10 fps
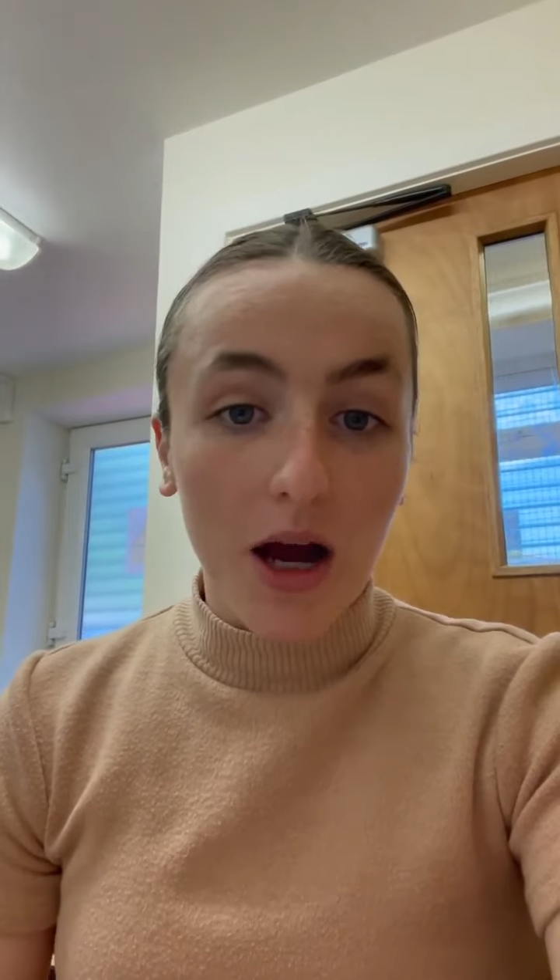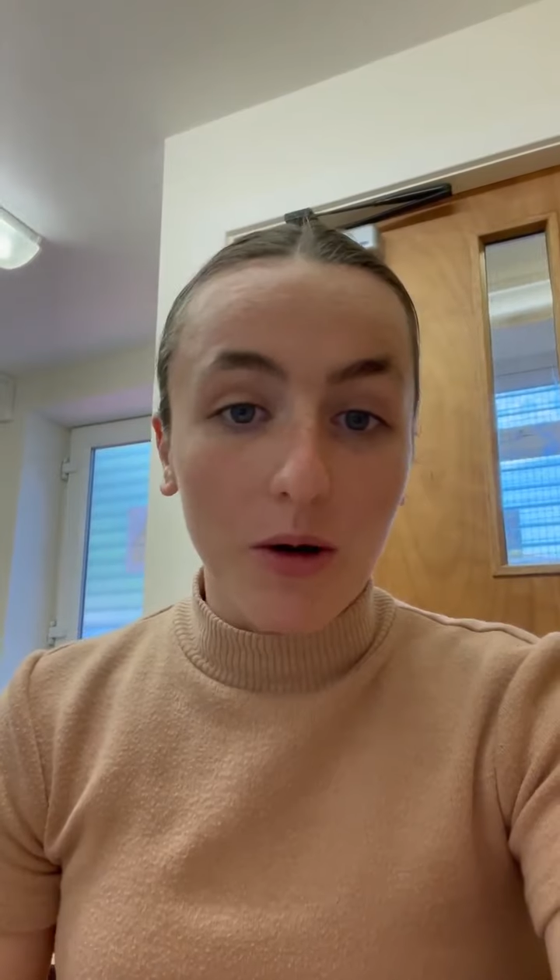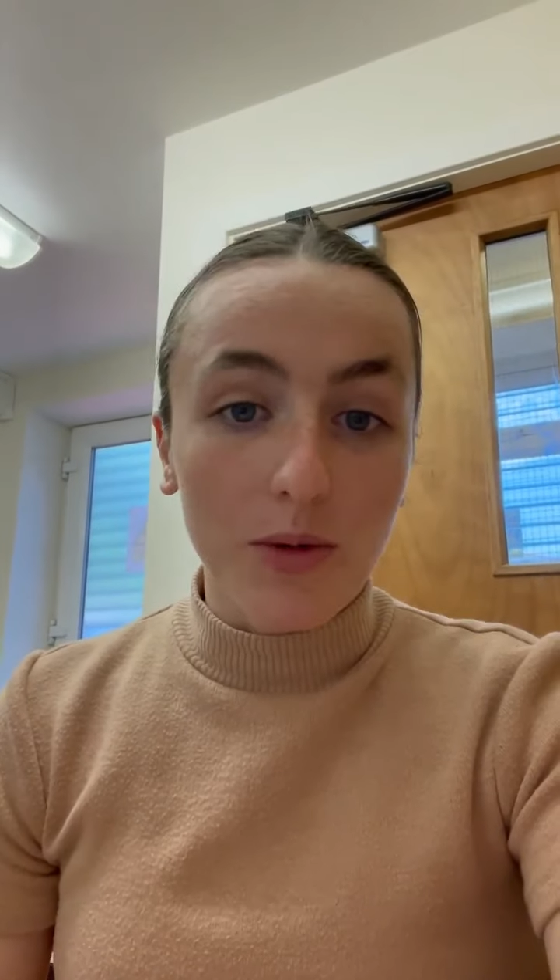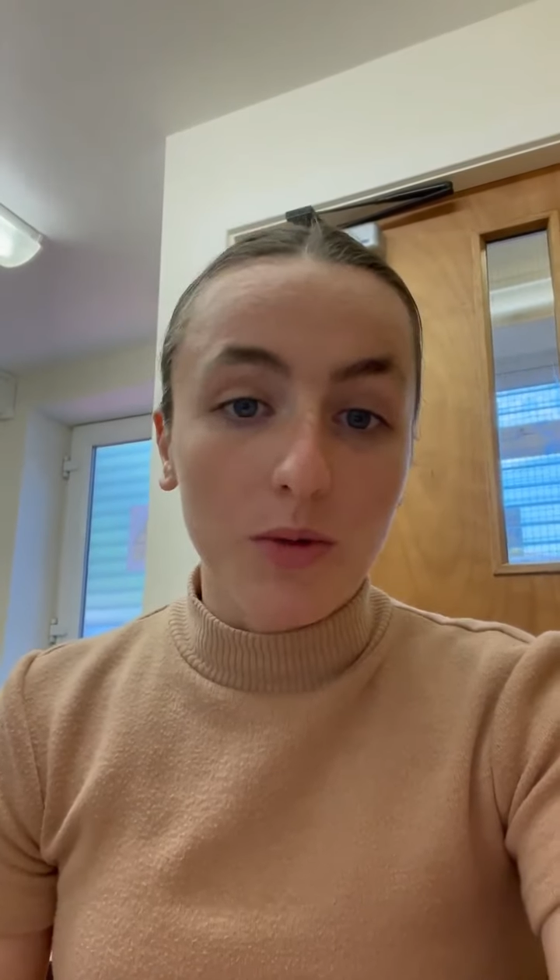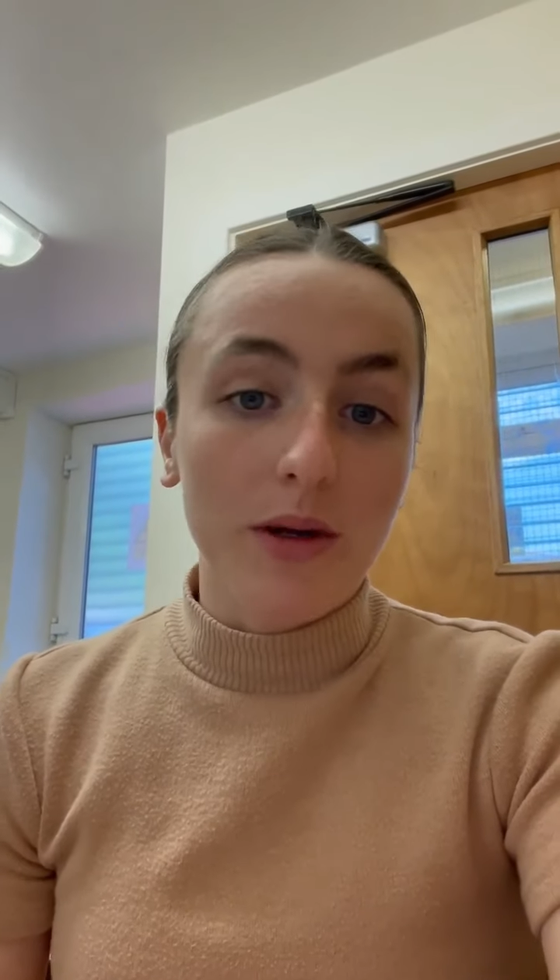
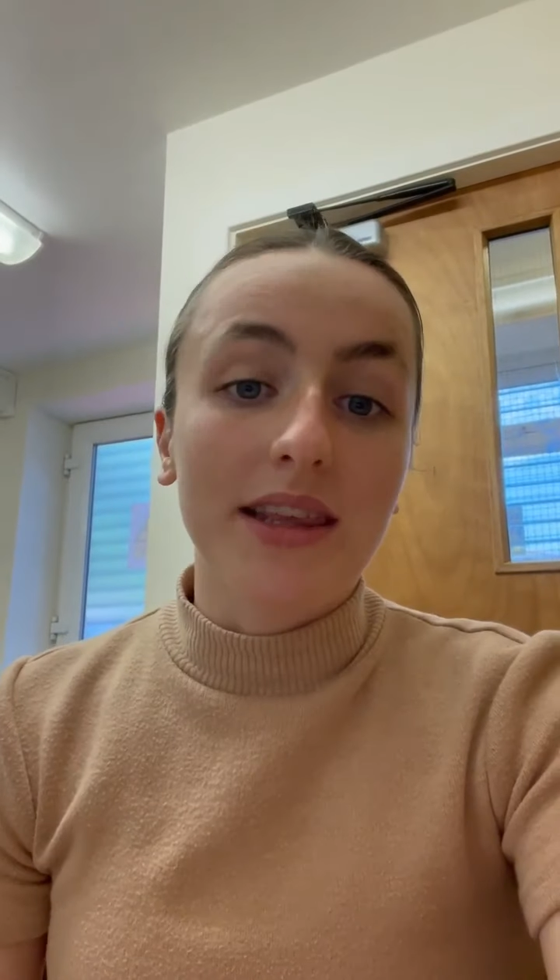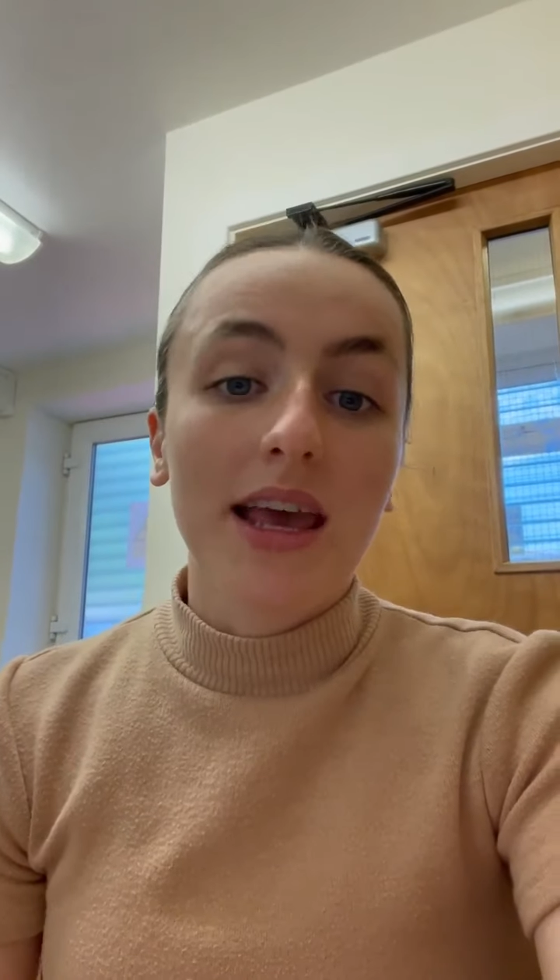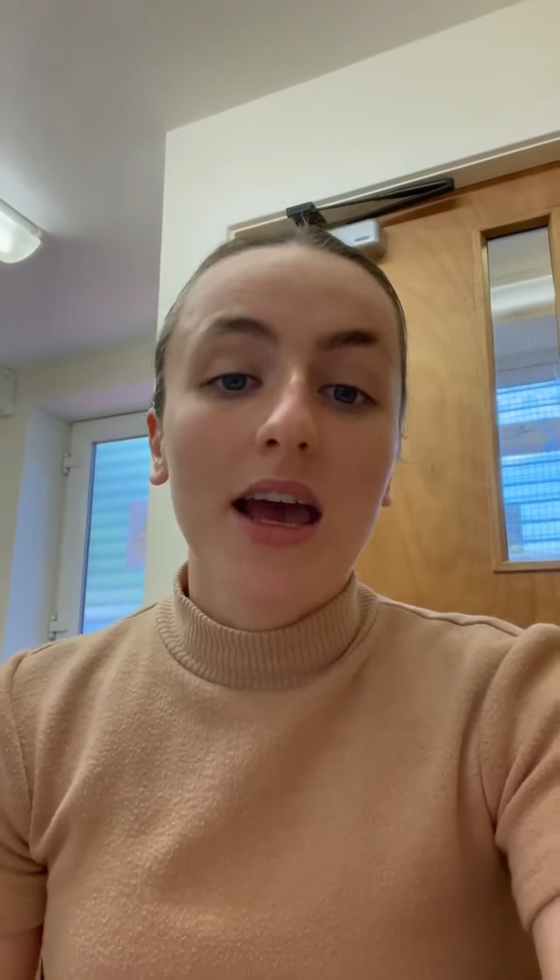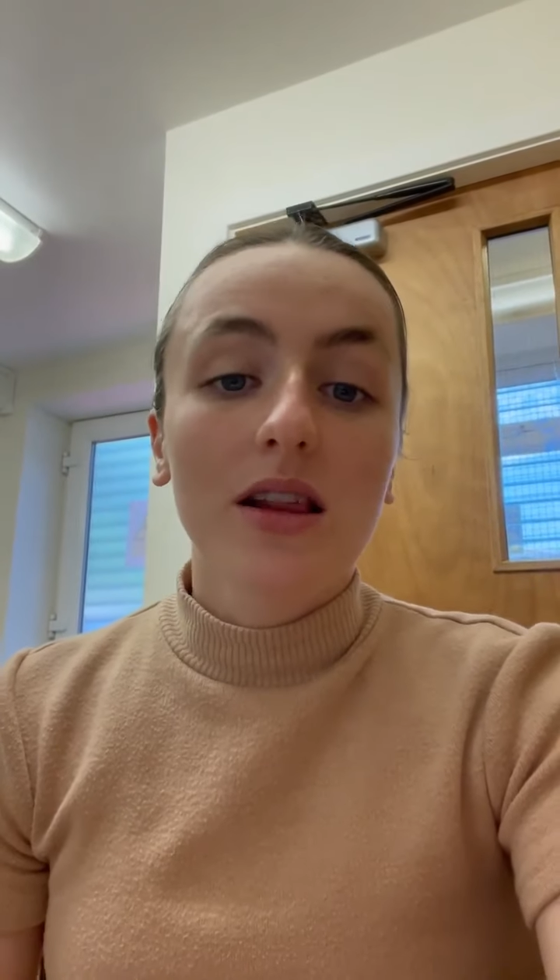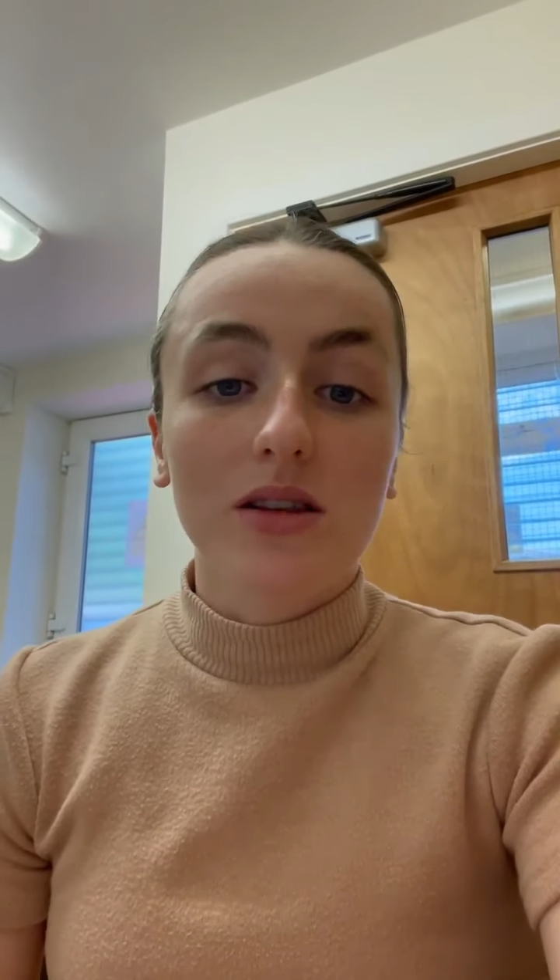you with
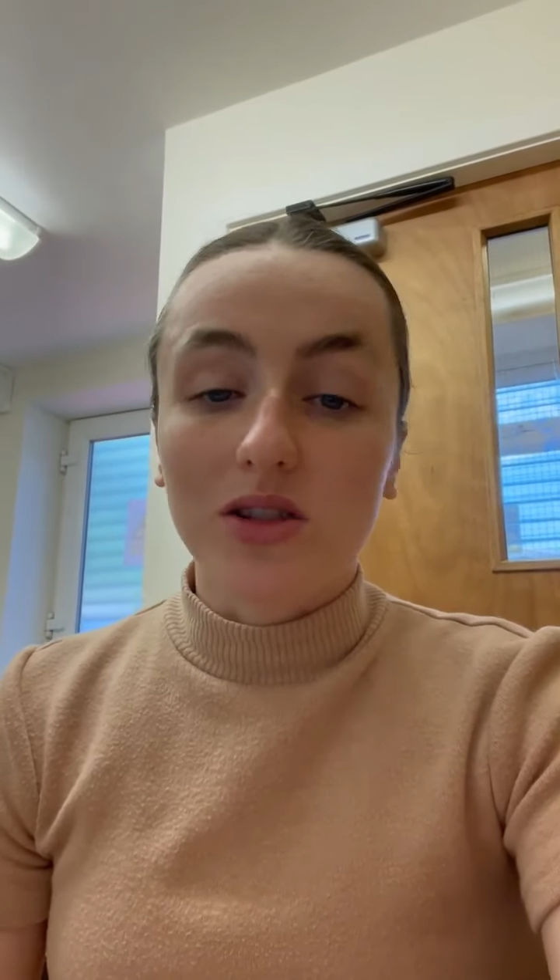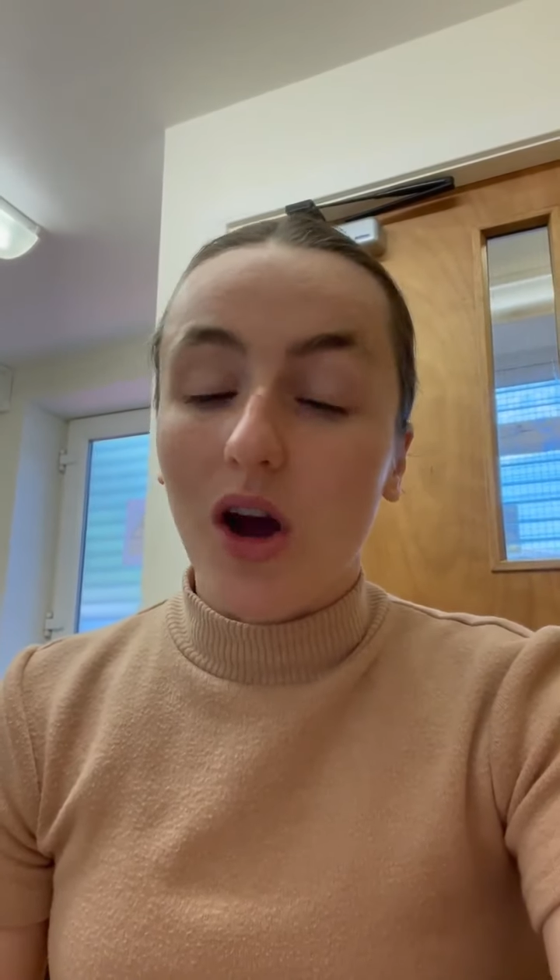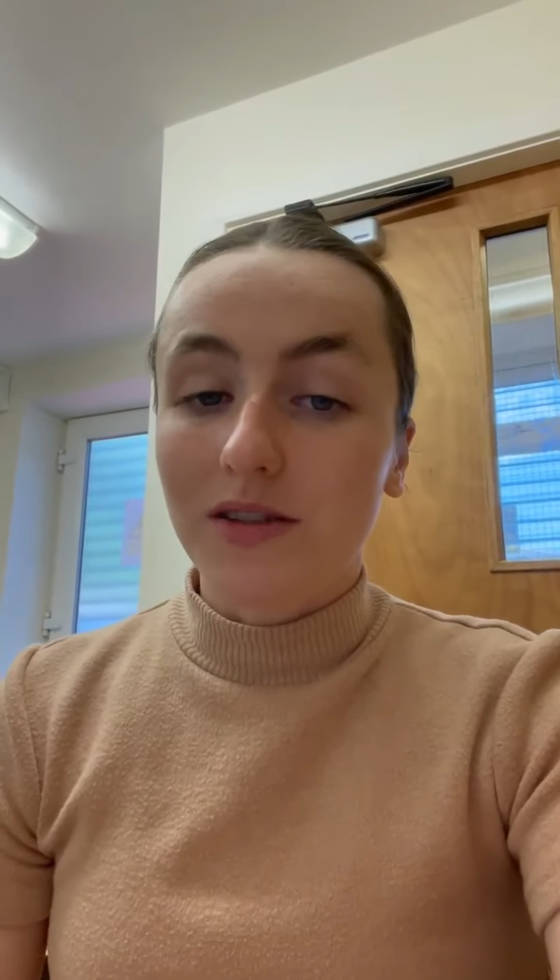the sort of